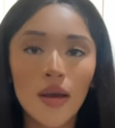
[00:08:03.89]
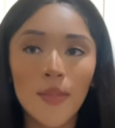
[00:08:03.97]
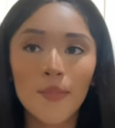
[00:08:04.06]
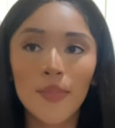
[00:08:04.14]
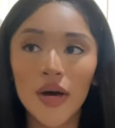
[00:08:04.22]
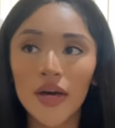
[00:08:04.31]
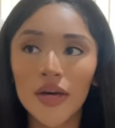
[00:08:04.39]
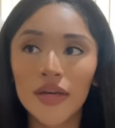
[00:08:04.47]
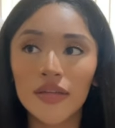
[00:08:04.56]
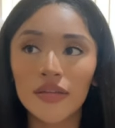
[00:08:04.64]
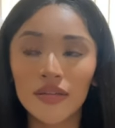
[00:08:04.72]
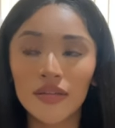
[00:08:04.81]

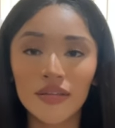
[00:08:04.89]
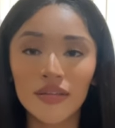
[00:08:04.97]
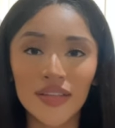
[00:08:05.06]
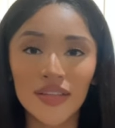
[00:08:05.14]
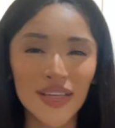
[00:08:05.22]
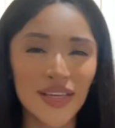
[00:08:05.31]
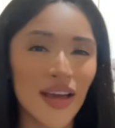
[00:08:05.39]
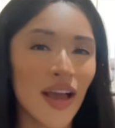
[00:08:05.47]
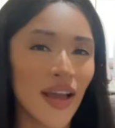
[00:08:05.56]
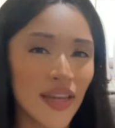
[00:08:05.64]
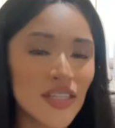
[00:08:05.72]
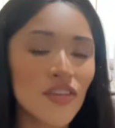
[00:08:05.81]
but it
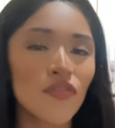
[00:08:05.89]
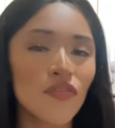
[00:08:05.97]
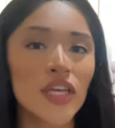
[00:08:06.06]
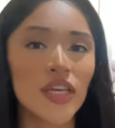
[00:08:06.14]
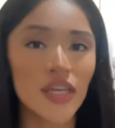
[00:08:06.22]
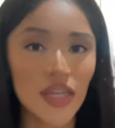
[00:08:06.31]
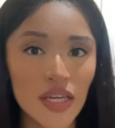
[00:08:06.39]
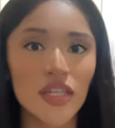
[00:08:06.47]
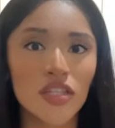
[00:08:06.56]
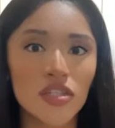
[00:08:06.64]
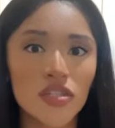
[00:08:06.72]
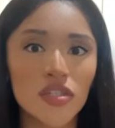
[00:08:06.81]
kind of
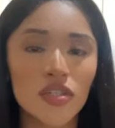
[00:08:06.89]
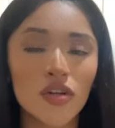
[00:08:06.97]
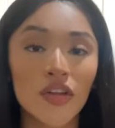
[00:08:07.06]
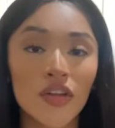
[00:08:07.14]
is, you know.